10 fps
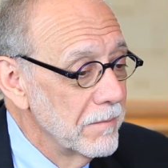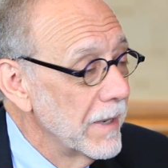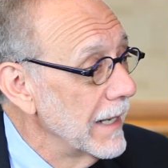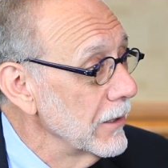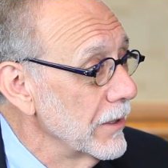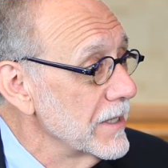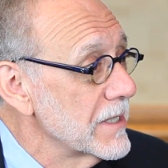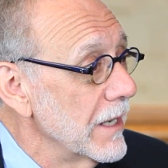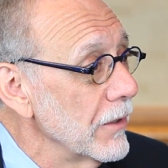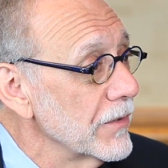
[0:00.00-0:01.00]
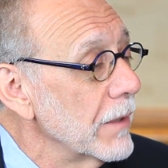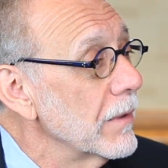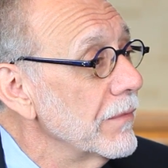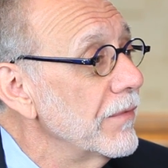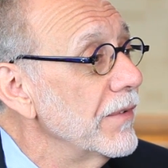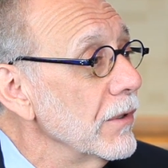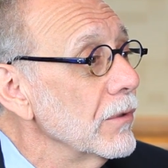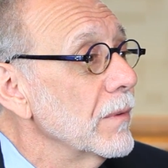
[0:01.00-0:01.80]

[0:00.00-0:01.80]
myeloid cells that were filled